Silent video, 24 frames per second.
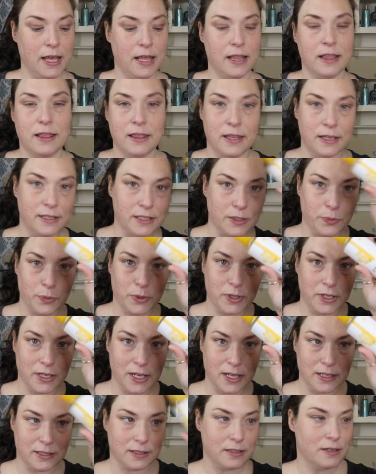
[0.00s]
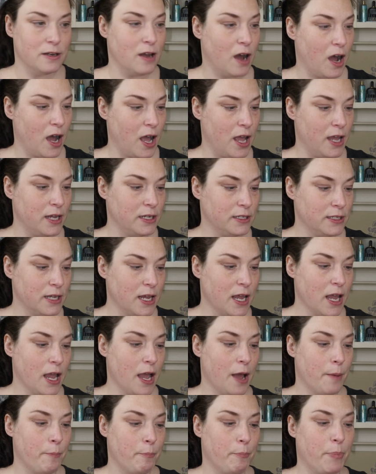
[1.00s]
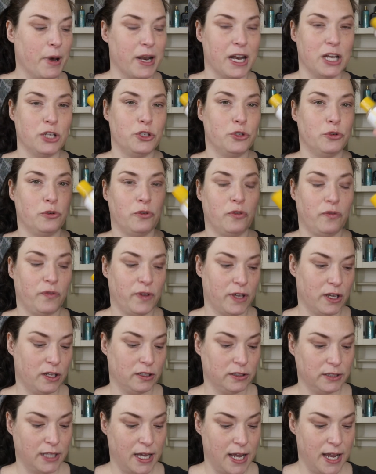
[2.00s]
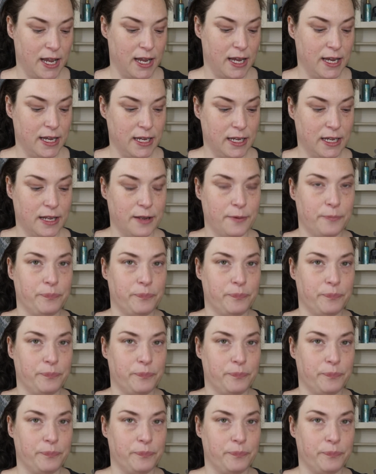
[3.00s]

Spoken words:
This one does not, but I do feel like